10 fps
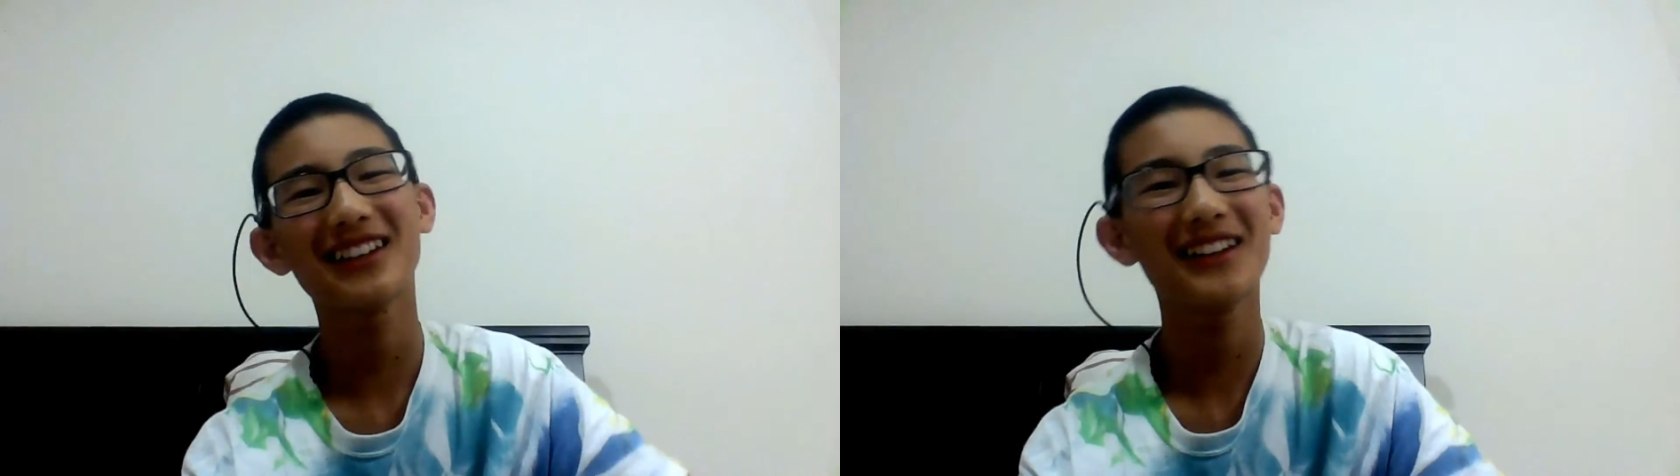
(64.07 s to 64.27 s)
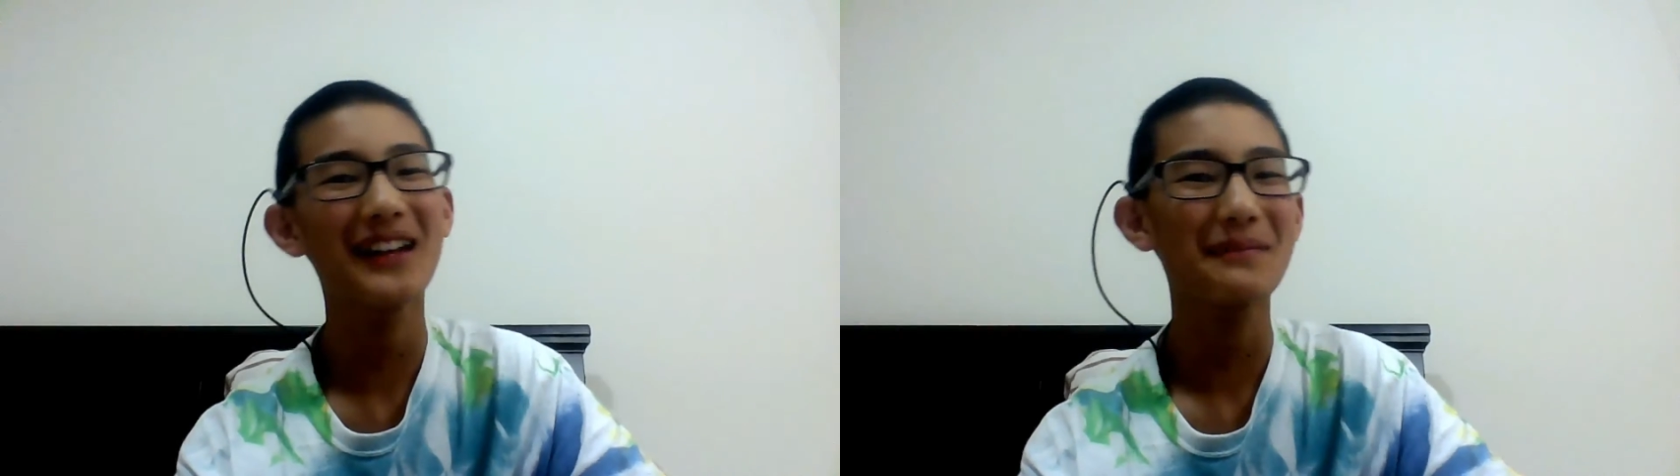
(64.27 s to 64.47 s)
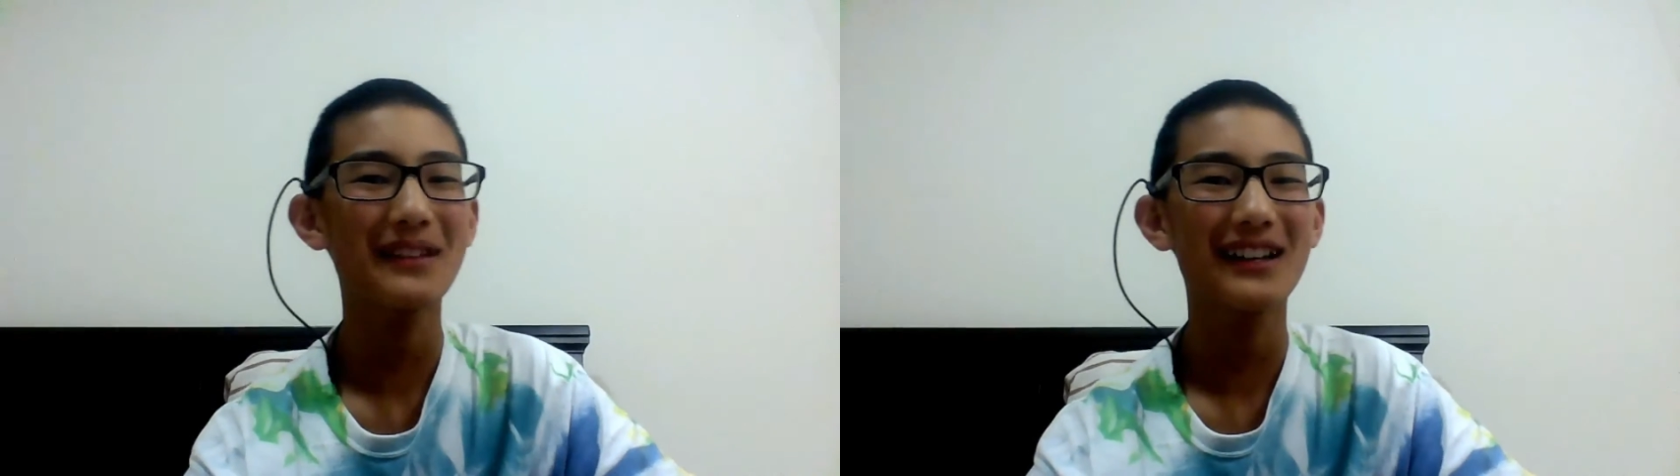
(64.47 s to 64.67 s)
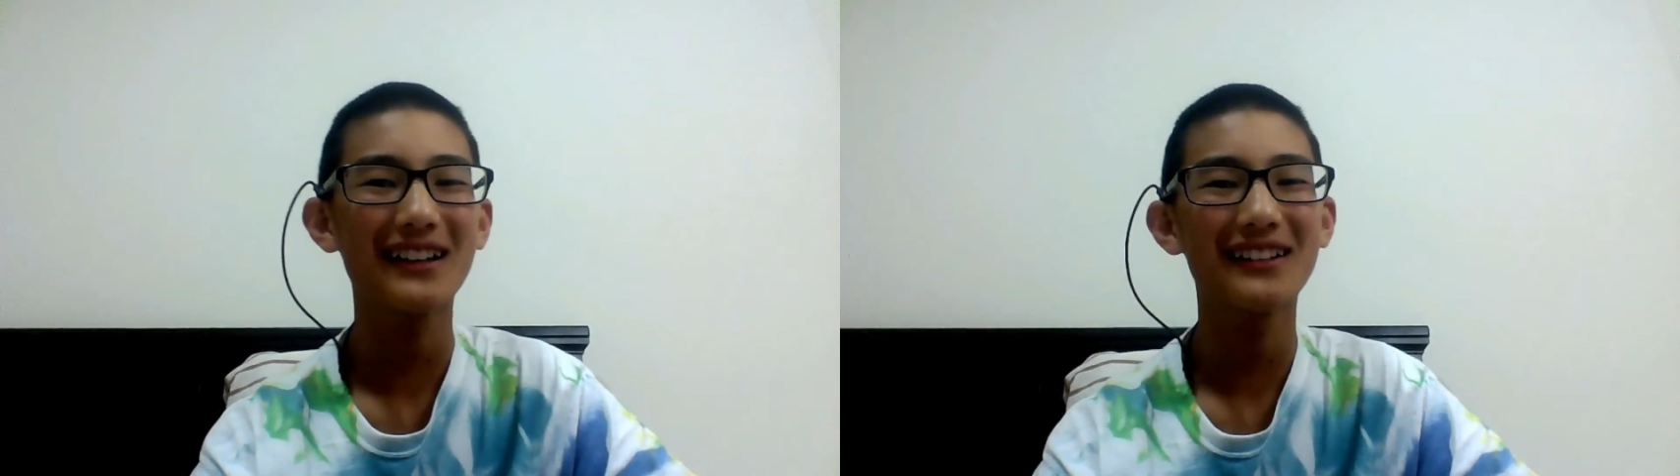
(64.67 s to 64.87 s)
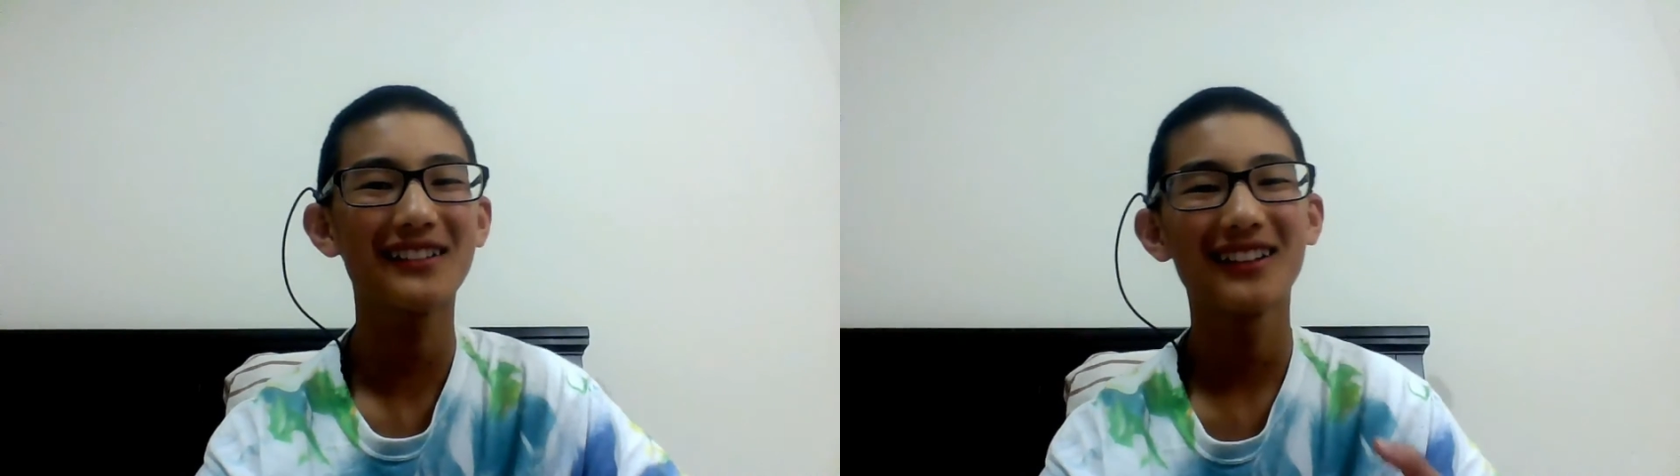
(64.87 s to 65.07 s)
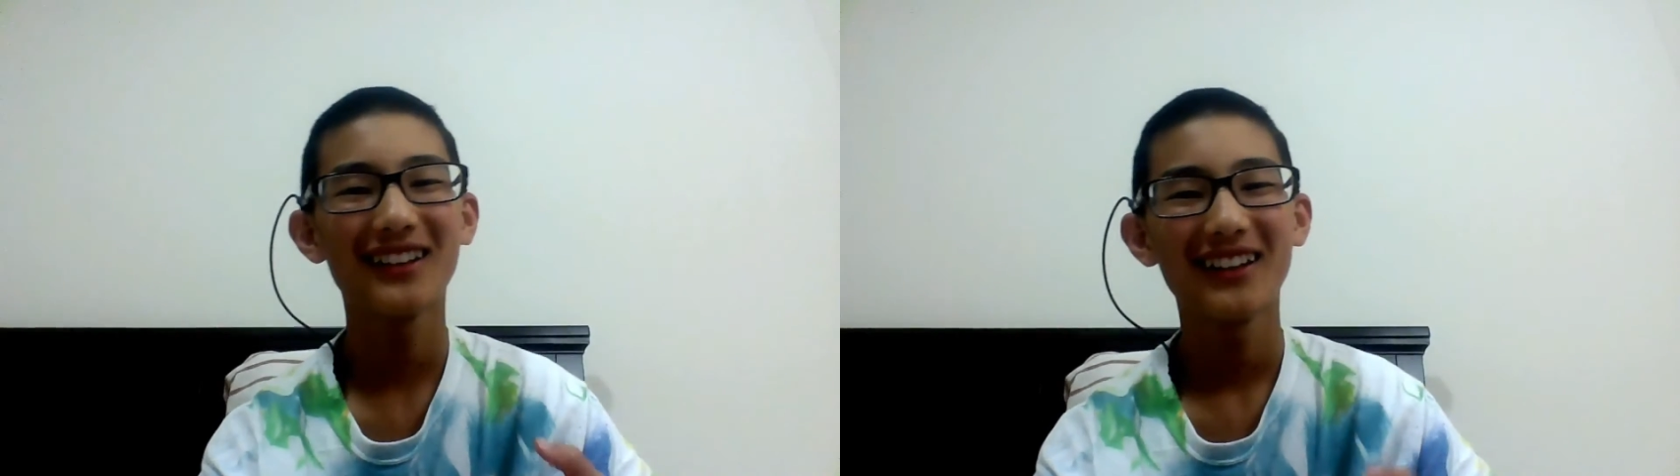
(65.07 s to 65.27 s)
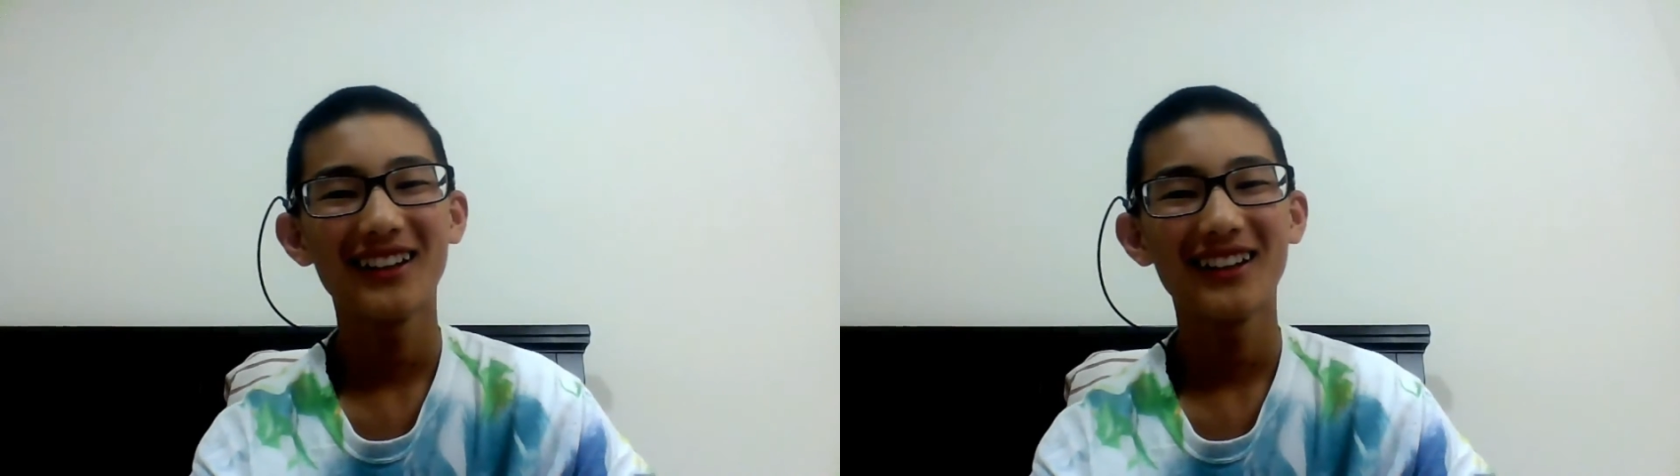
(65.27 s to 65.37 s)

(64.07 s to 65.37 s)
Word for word: say the name because